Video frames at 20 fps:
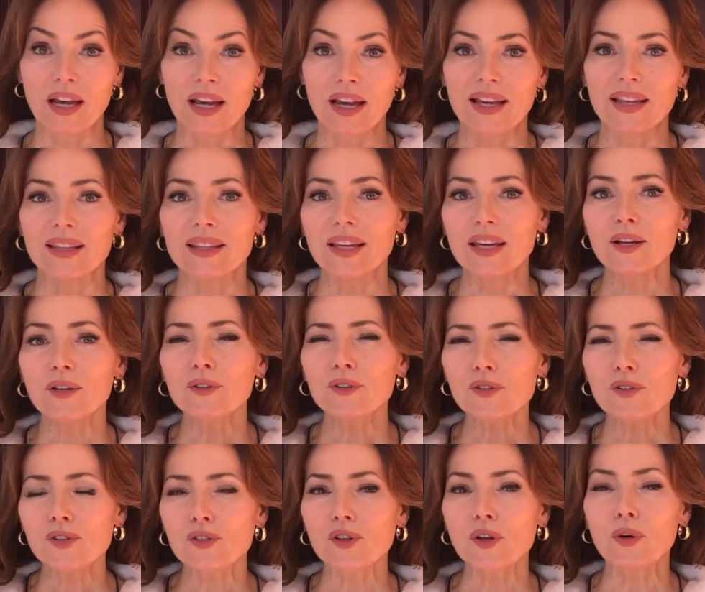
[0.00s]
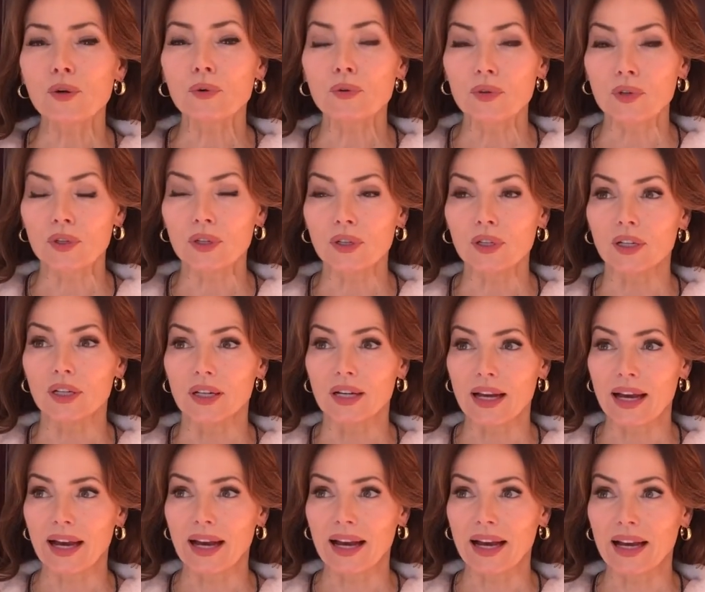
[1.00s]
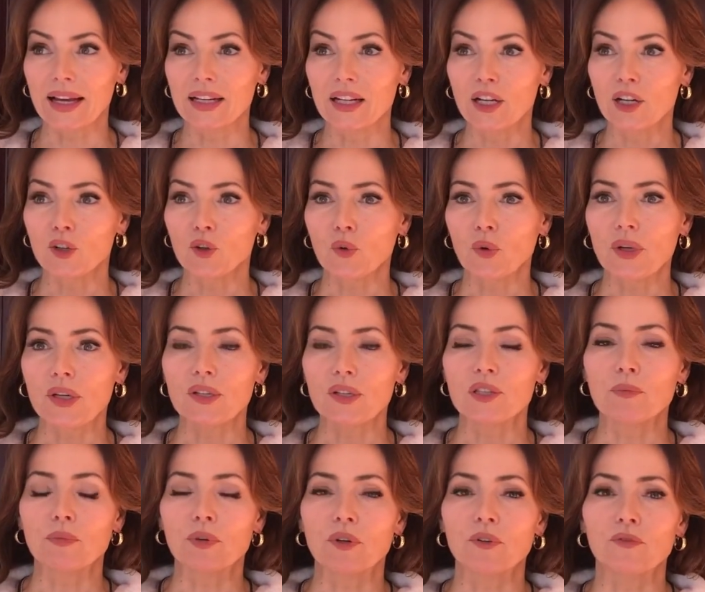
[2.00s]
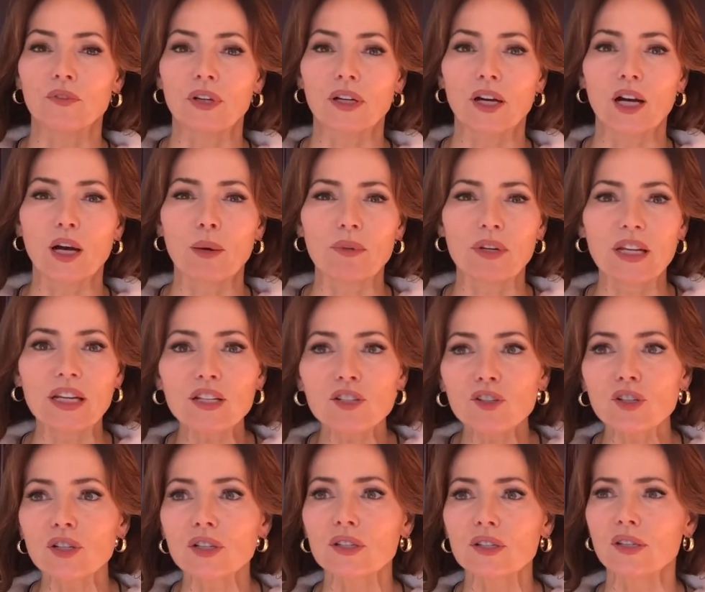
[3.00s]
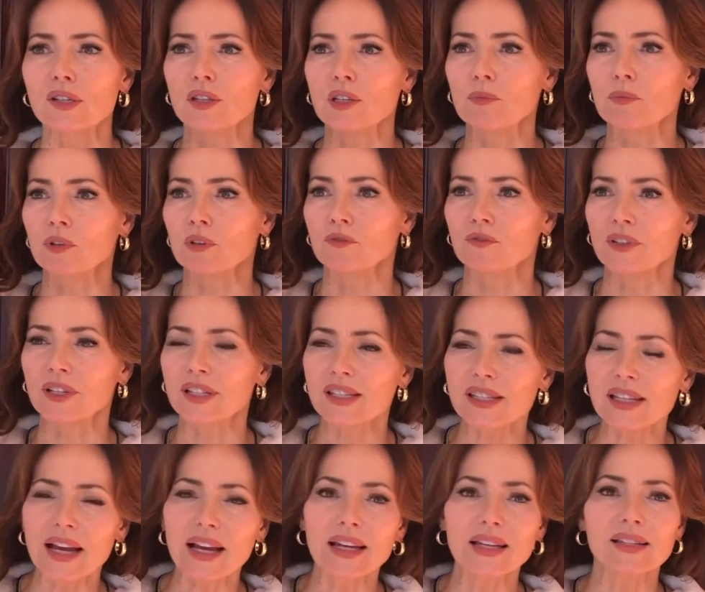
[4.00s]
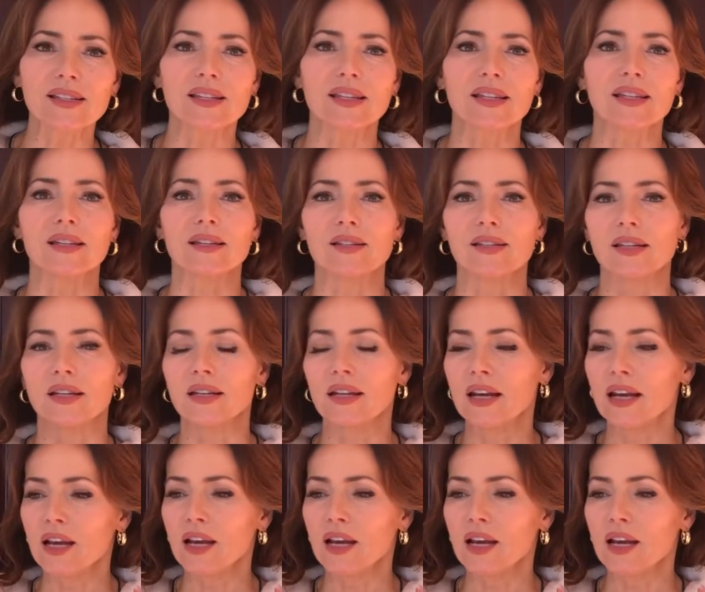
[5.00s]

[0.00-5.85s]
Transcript: And they are so good at creating the perfect combinations and the perfect sizes and